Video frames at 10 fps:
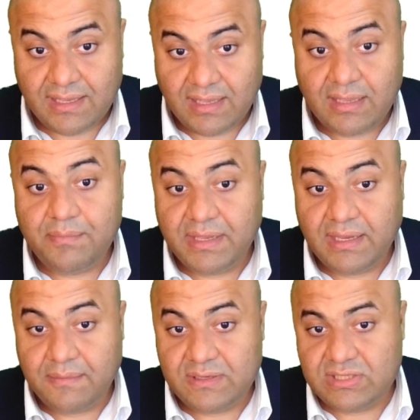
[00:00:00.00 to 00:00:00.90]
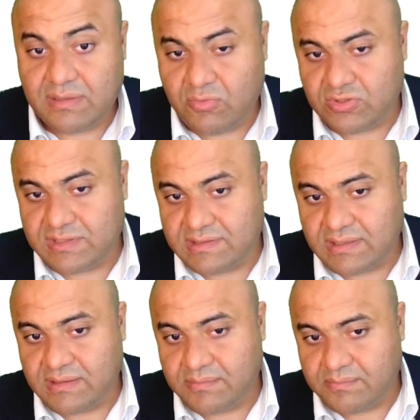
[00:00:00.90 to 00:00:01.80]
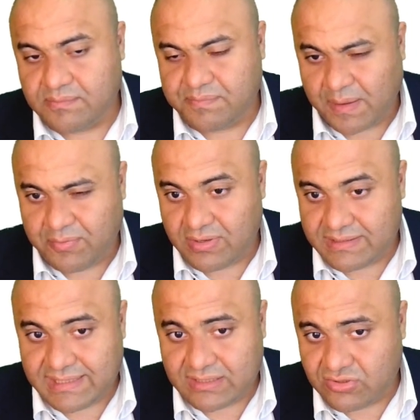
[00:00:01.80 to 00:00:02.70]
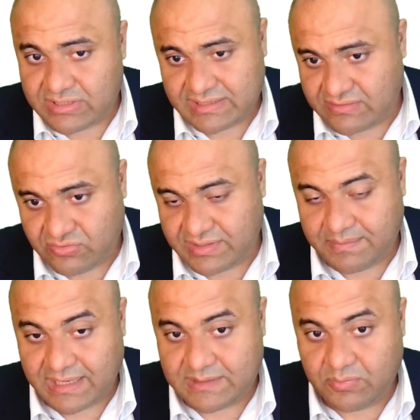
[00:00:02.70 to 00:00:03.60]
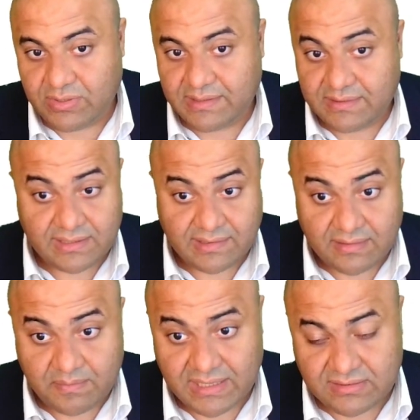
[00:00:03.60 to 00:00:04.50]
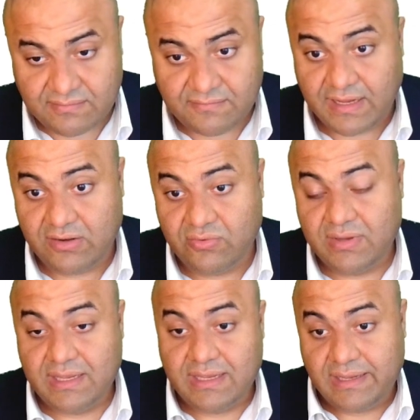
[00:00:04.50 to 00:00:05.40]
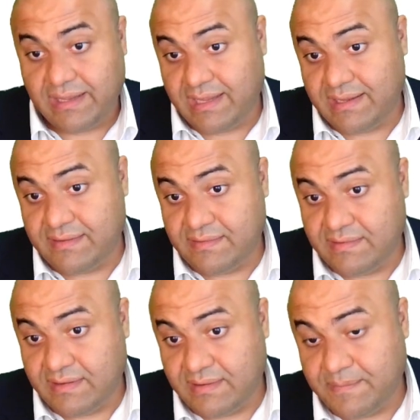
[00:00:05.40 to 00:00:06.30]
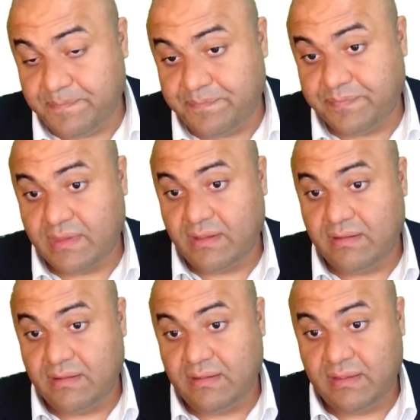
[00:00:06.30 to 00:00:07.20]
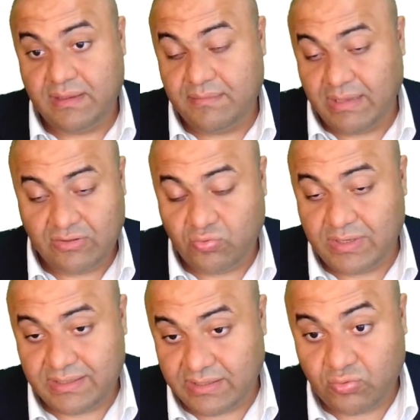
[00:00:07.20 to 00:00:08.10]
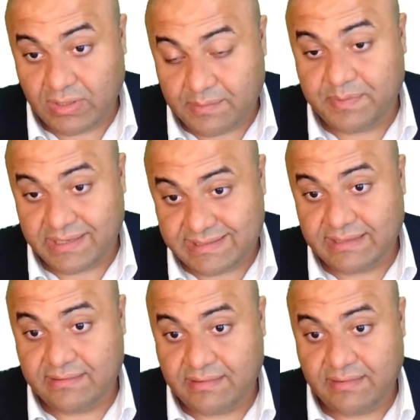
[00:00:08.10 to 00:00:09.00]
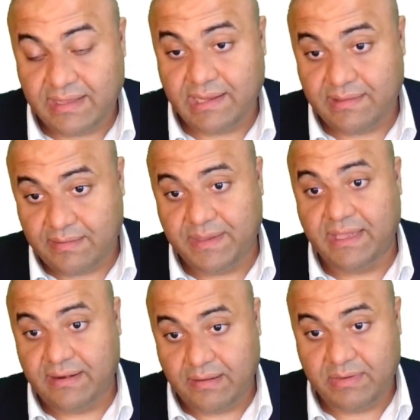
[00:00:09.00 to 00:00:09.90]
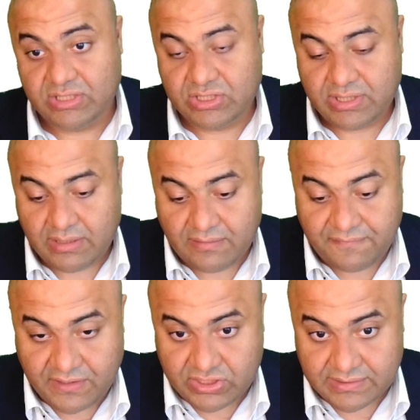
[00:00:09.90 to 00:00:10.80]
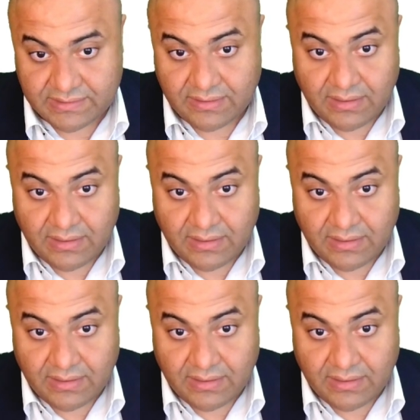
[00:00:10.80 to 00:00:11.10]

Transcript: big image. The most popular is actually just using max pooling, getting the maximum value, and it will represent the bigger image features.